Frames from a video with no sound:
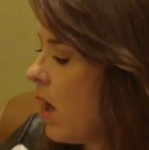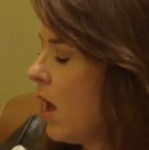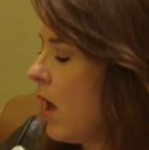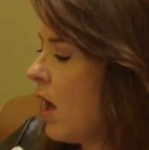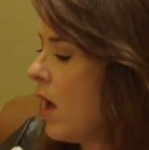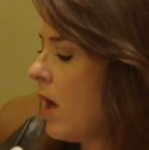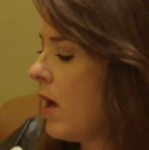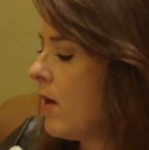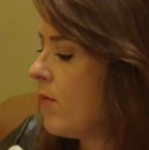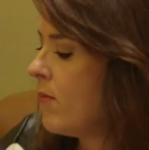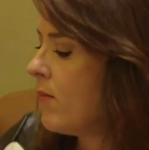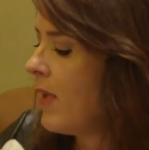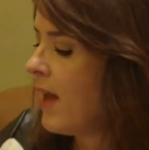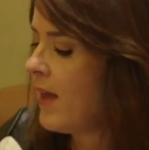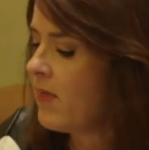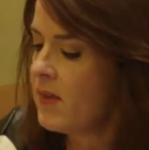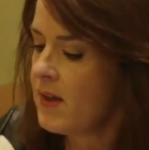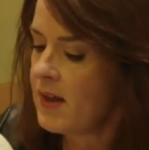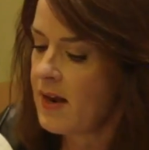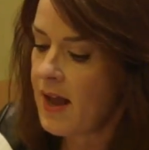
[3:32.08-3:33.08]

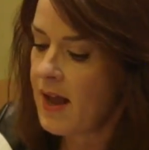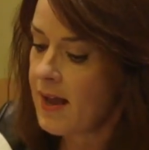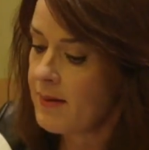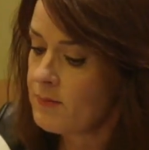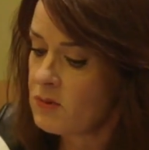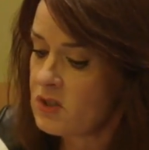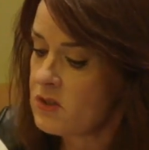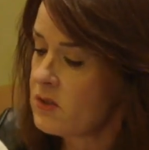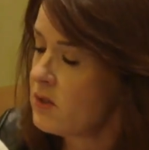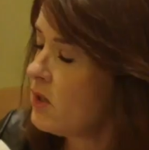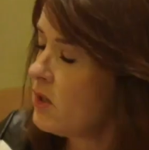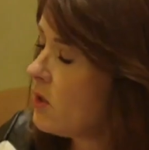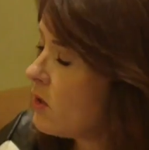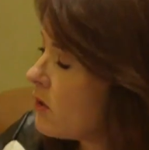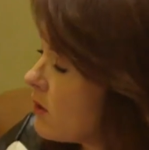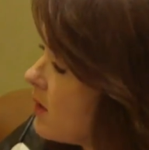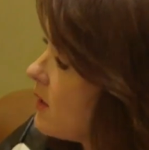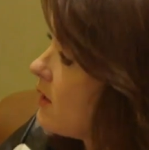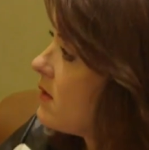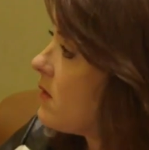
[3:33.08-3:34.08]
And then I'm just
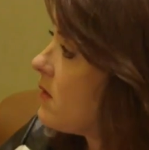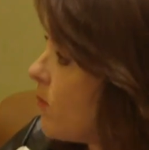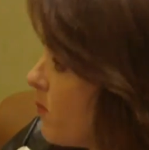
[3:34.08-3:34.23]
curious